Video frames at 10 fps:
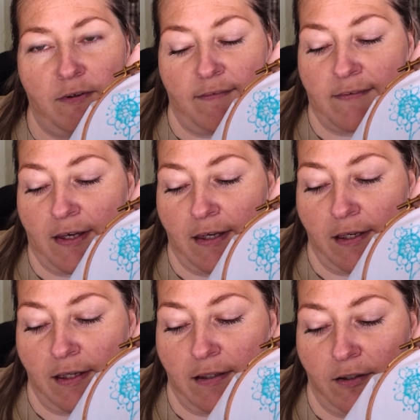It's
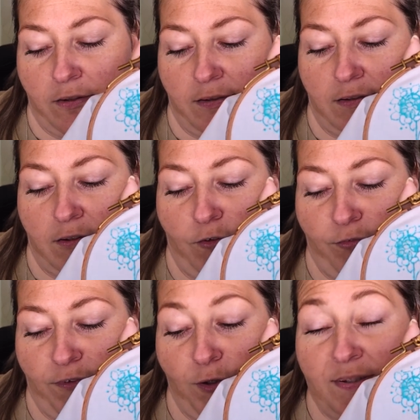a,
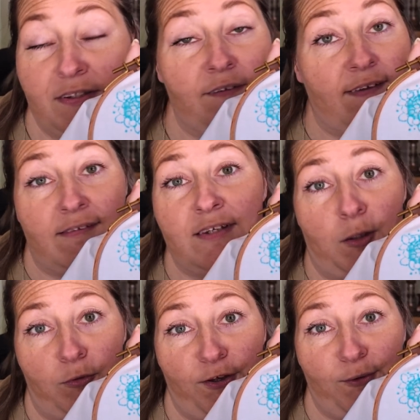hopefully you can tell that's a
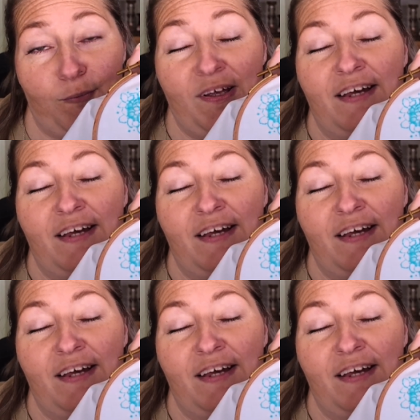W.